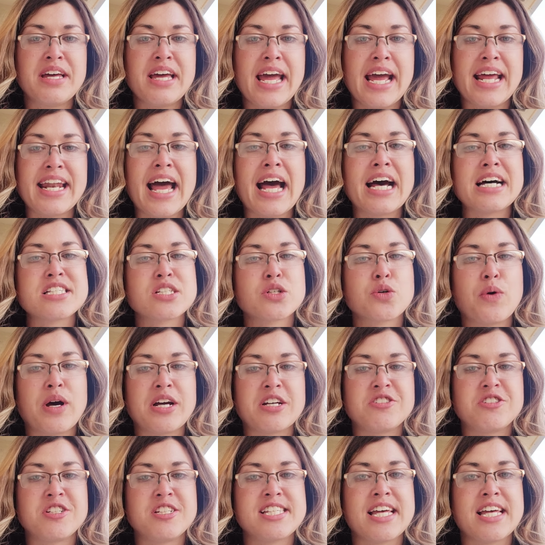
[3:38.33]
and ask
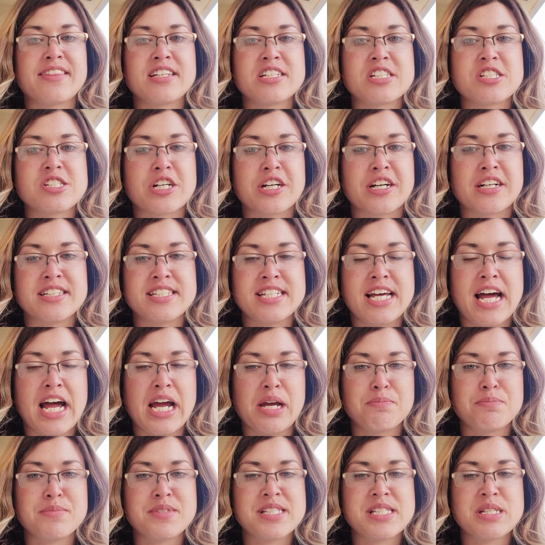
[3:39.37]
questions at the certain
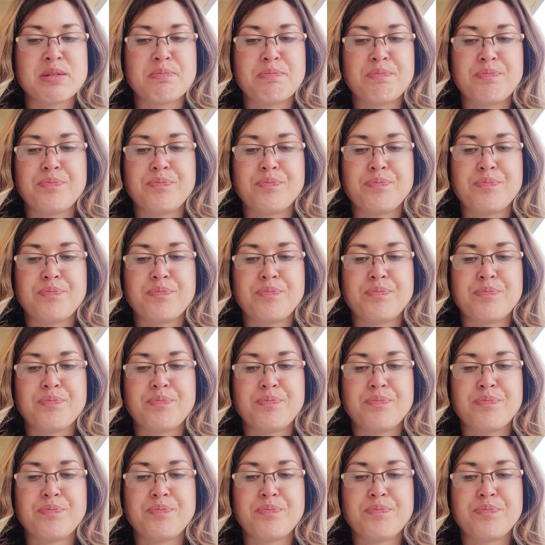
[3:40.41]
times.